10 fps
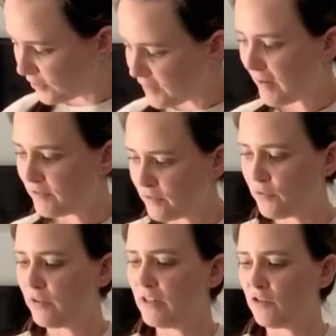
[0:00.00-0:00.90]
to
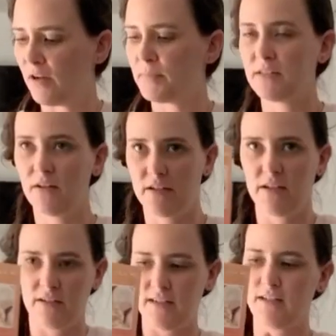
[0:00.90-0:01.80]
40 drops on here,
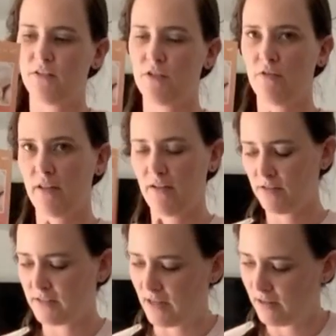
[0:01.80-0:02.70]
and it tells you on the other
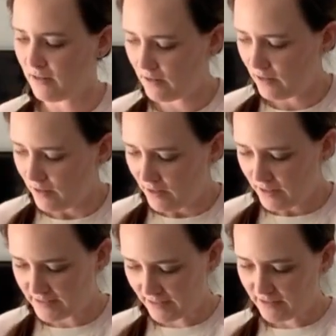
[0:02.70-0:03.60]
side
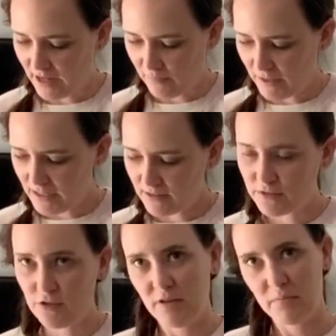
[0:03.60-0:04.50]
exactly how many, so
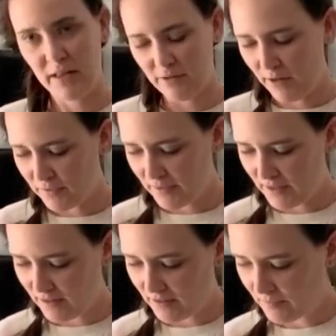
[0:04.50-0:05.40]
you can play around with
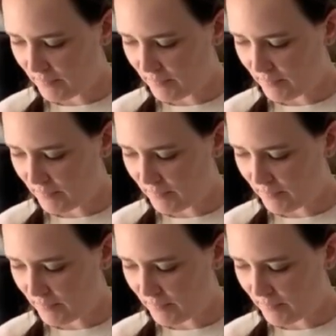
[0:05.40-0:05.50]
it, but